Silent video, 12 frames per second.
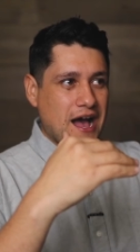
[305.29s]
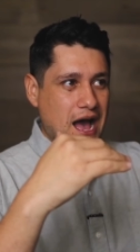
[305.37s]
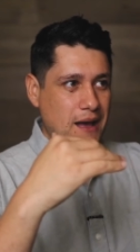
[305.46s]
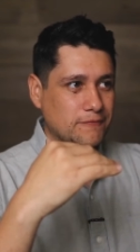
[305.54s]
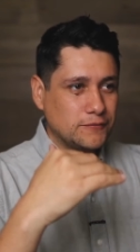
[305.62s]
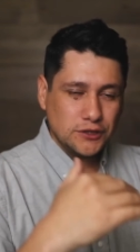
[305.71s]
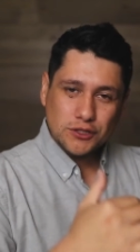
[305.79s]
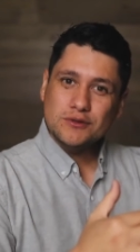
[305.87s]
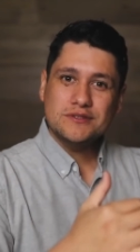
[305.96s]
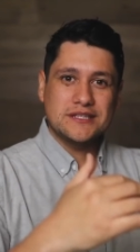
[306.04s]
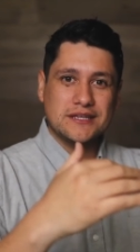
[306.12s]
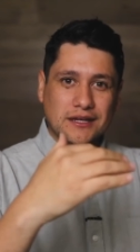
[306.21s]
I'm
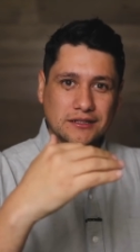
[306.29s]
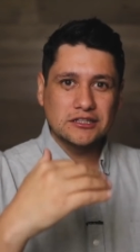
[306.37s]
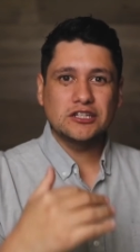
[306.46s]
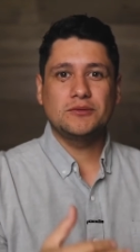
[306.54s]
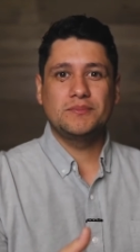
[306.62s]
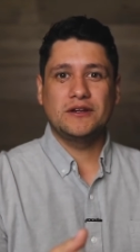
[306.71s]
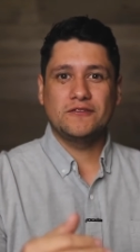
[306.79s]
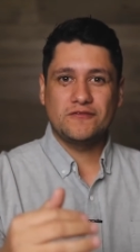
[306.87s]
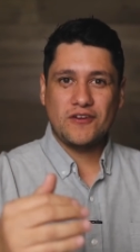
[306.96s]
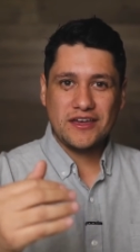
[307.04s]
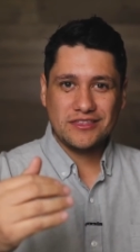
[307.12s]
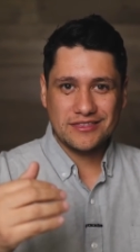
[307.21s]
losing a little bit of
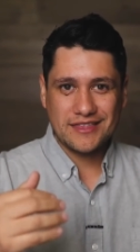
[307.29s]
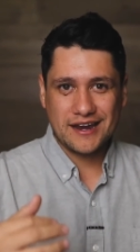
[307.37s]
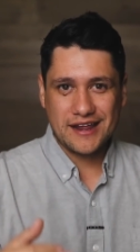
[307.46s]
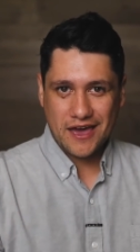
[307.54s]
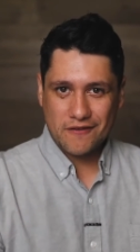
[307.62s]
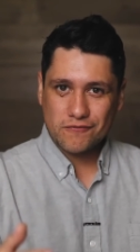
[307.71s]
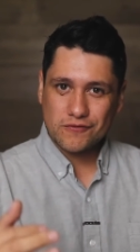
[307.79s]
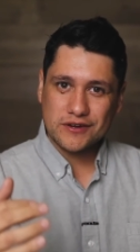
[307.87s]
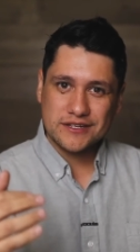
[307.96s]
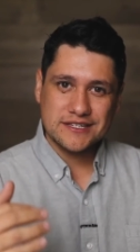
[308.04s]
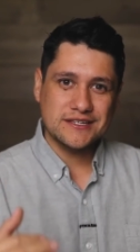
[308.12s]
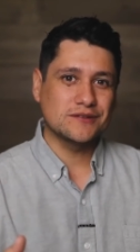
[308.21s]
faith in that
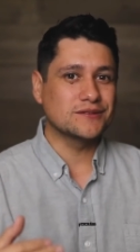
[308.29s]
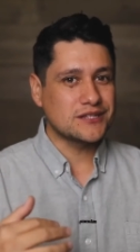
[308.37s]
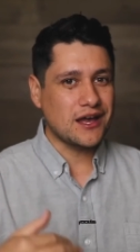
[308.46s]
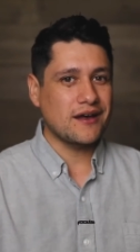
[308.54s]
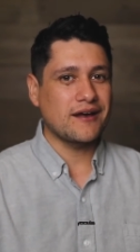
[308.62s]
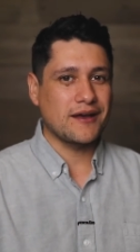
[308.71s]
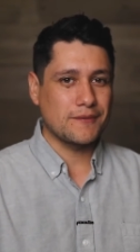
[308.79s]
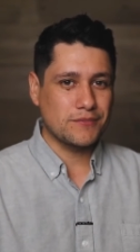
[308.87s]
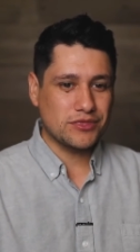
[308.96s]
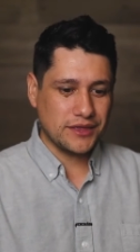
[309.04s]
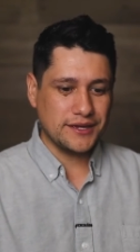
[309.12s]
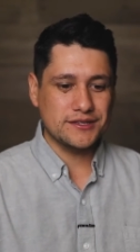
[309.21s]
every single time
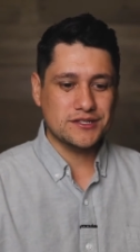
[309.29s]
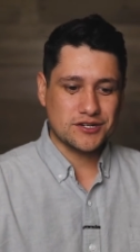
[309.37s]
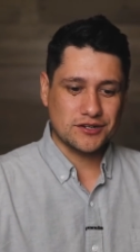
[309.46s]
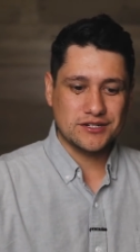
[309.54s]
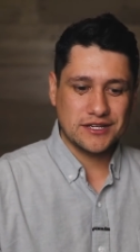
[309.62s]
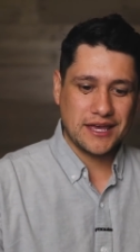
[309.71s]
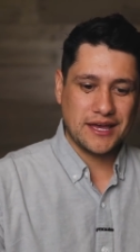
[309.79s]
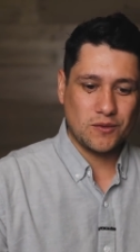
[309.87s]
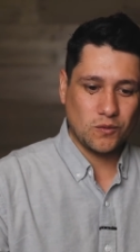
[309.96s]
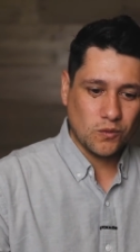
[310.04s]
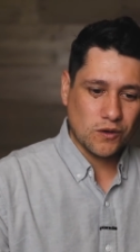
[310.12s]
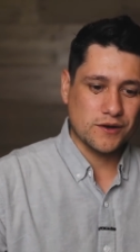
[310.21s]
things start to
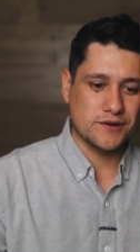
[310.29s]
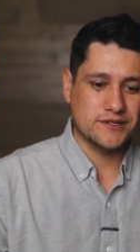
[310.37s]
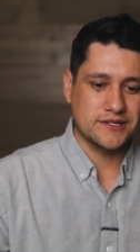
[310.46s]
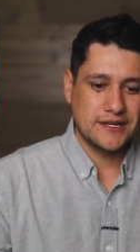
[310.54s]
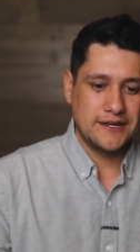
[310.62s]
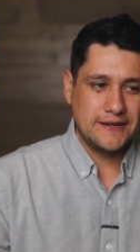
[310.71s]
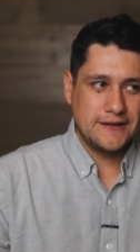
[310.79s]
get worse.